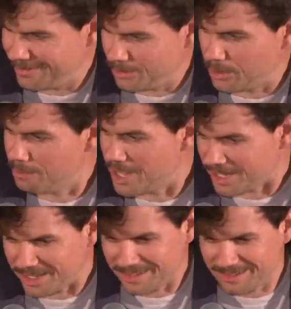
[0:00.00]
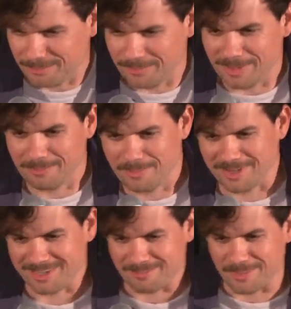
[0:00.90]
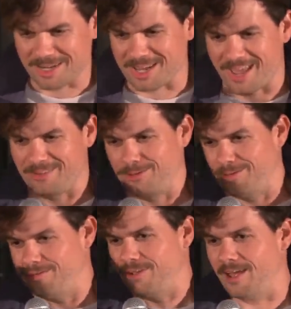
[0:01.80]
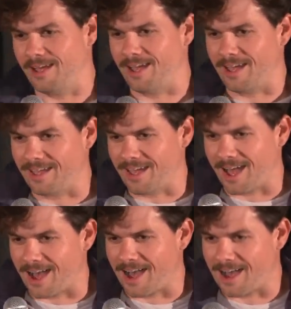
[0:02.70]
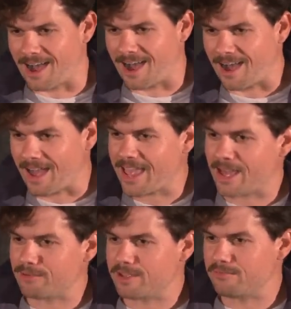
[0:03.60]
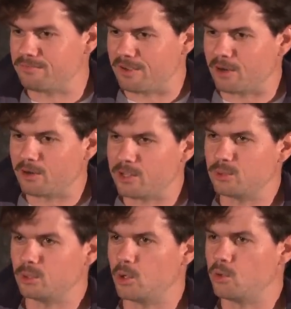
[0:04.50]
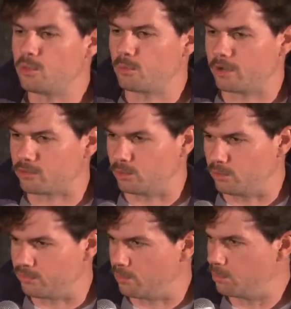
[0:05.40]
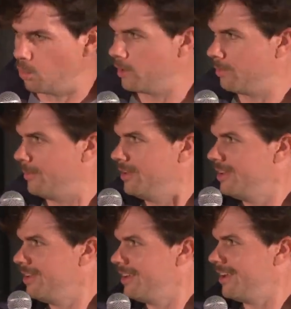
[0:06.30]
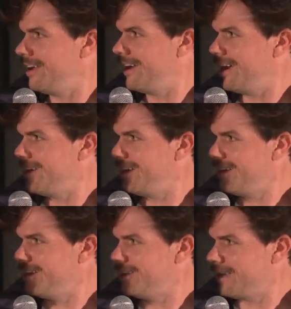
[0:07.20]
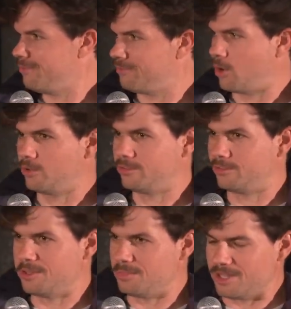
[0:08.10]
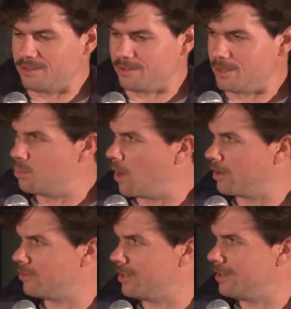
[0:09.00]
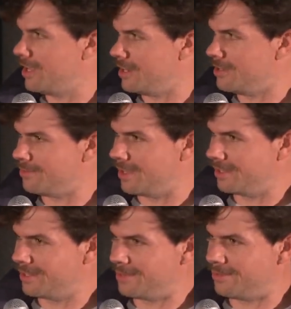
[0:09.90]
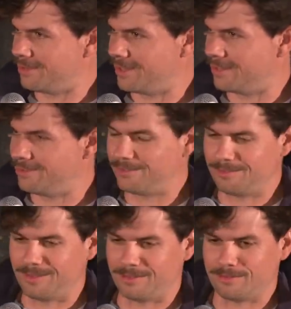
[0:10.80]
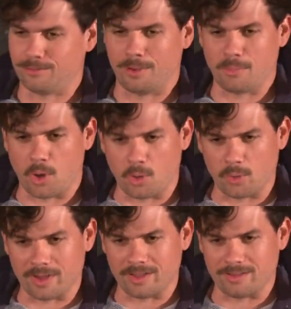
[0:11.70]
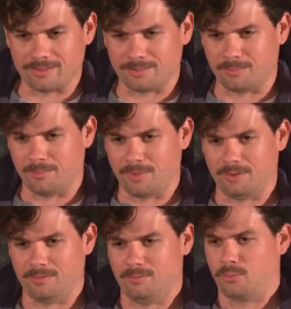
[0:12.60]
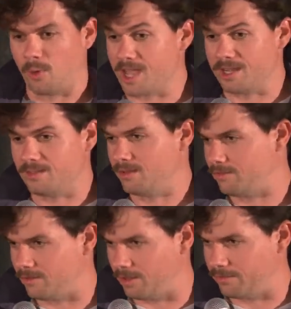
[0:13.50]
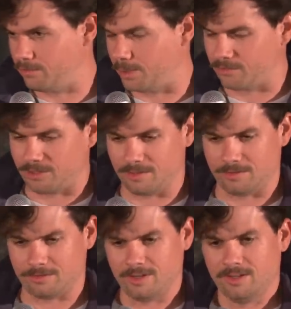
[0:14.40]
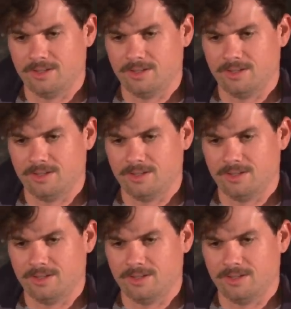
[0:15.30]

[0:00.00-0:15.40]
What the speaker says: There are many hazards. I have a very low threshold for boredom. I fall asleep easy watching anything, and I think that's so. I'm always in writing this stuff, especially this